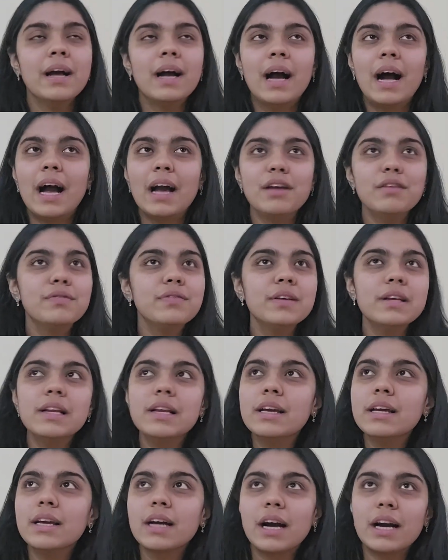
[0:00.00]
I feel
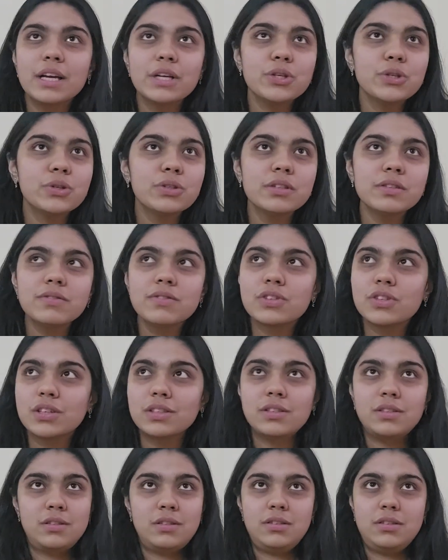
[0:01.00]
like I should have
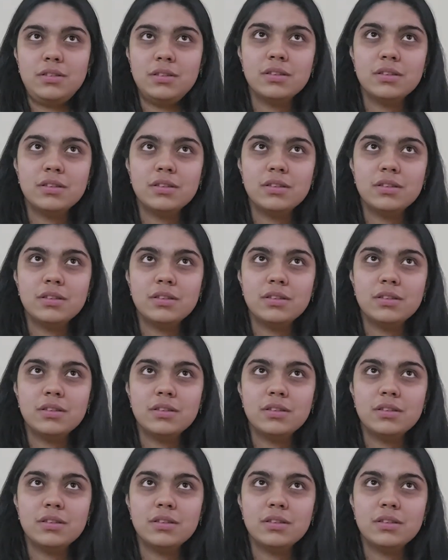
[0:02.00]
just